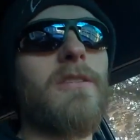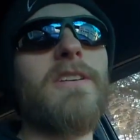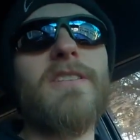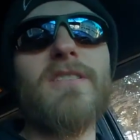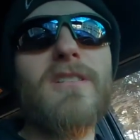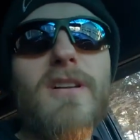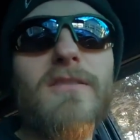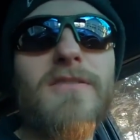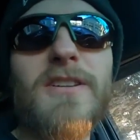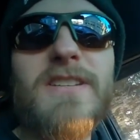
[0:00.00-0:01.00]
on this
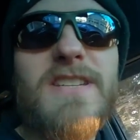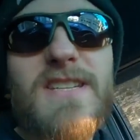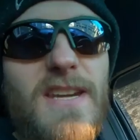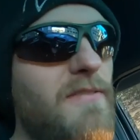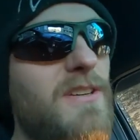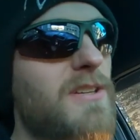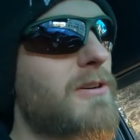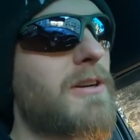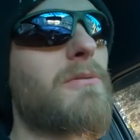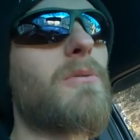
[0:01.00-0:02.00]
lovely
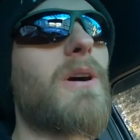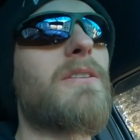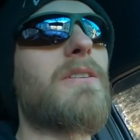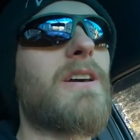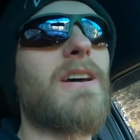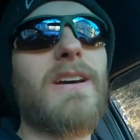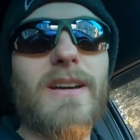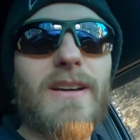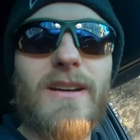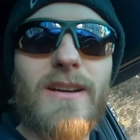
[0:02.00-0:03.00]
7-degree weather
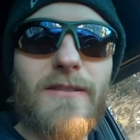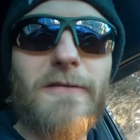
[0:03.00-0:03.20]
day,